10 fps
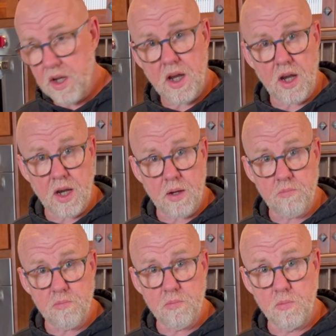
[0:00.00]

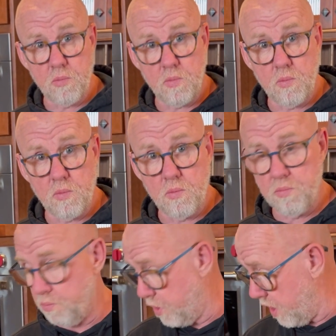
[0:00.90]

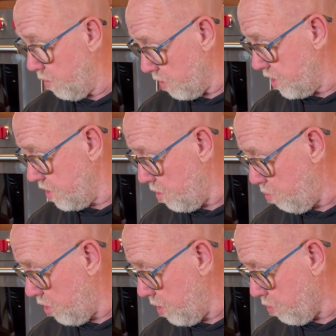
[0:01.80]
the original
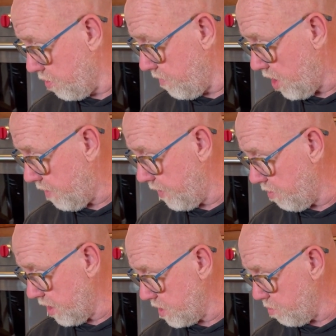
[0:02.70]
bulletproof coffee
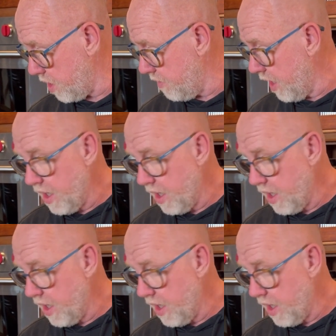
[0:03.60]
recipe.